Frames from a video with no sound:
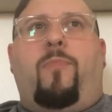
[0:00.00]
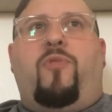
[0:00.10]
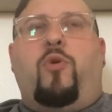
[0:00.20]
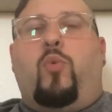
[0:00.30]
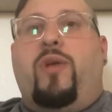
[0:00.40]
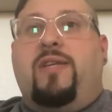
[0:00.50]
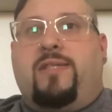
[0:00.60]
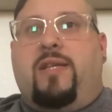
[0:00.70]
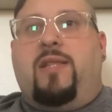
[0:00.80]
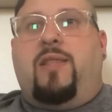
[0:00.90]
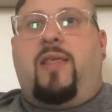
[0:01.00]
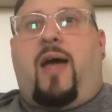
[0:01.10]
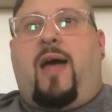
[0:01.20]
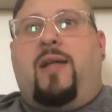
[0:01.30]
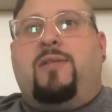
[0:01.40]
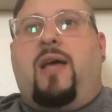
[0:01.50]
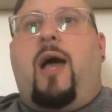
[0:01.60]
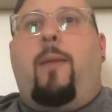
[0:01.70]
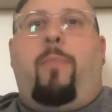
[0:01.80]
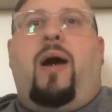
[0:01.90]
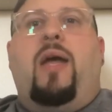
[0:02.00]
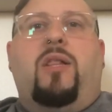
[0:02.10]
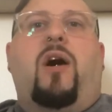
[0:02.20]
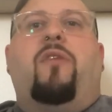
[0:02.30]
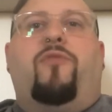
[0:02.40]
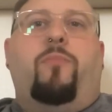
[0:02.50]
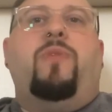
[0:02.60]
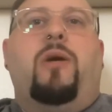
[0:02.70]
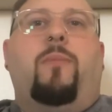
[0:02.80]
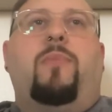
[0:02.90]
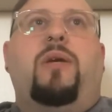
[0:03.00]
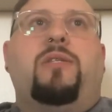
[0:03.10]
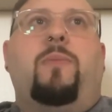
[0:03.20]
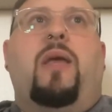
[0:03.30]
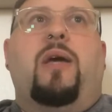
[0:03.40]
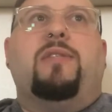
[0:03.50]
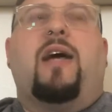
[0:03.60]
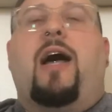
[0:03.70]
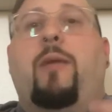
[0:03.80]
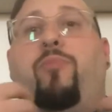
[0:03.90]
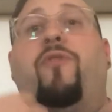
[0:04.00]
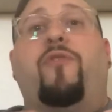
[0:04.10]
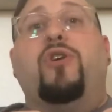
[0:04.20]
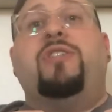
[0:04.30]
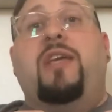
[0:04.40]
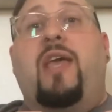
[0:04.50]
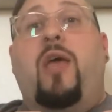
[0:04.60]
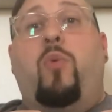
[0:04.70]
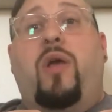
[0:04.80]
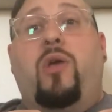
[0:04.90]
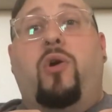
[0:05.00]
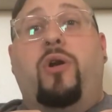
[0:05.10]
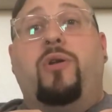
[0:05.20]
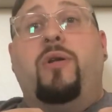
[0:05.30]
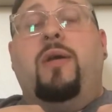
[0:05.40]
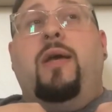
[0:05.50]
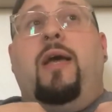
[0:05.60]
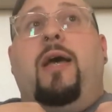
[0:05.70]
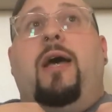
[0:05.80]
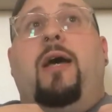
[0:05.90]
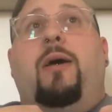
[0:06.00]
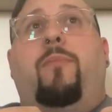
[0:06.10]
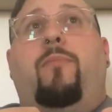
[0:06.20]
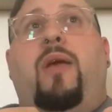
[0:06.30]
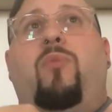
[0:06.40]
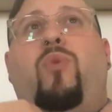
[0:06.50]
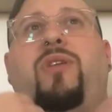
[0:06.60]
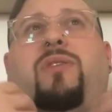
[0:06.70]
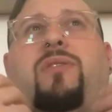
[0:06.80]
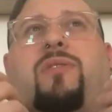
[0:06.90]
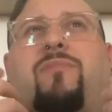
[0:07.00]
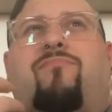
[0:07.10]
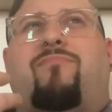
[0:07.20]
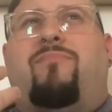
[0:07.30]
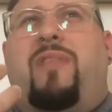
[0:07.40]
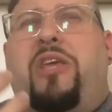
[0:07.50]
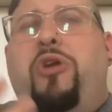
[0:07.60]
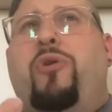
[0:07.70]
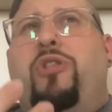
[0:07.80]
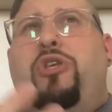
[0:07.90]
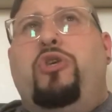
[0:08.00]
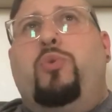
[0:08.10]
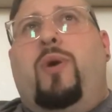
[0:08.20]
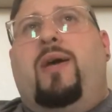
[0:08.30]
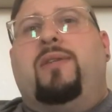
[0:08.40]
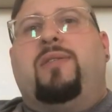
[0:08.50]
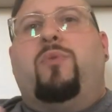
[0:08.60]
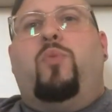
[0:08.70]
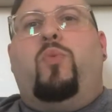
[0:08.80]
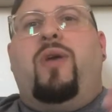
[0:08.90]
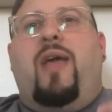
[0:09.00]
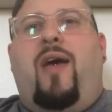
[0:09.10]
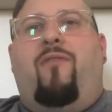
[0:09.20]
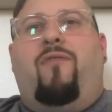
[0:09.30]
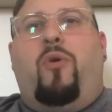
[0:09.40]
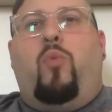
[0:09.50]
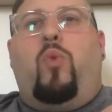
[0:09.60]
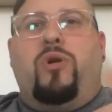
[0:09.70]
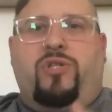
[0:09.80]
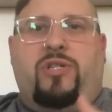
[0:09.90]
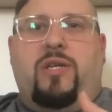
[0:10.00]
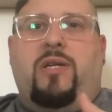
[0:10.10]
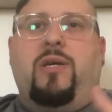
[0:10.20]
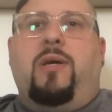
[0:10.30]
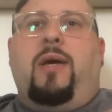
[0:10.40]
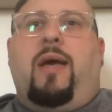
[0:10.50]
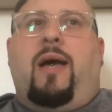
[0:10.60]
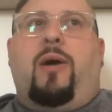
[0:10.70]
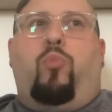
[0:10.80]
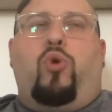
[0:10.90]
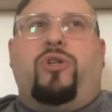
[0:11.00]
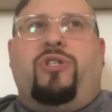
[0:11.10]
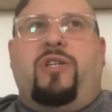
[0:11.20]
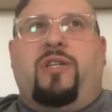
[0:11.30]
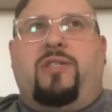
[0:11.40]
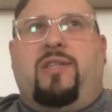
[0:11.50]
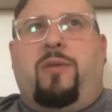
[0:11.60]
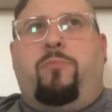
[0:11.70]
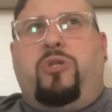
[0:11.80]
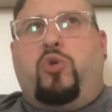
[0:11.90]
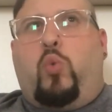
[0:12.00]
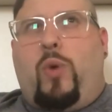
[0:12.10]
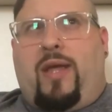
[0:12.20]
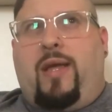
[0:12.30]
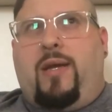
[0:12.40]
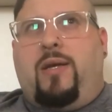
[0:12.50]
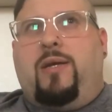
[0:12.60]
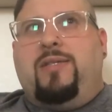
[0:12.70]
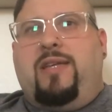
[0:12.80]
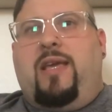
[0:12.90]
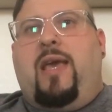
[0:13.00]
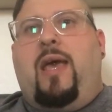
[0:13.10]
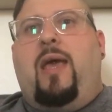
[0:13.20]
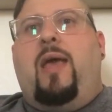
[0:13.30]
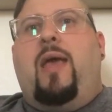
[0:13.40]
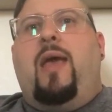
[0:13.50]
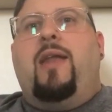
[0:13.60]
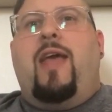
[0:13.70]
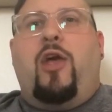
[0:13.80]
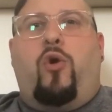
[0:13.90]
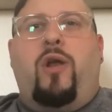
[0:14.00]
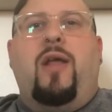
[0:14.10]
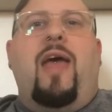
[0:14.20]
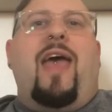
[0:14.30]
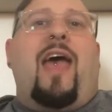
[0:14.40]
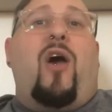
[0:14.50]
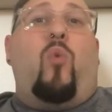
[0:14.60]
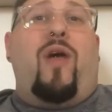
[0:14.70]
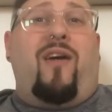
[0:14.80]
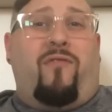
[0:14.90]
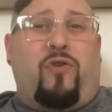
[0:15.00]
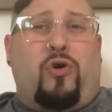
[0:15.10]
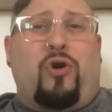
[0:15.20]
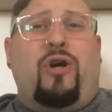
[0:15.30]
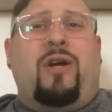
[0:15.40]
the reason that I buy a lot from them is because I prefer DK weight yarn. And we here in the U.S. we have worsted. Worsted is in between DK and Aran. However,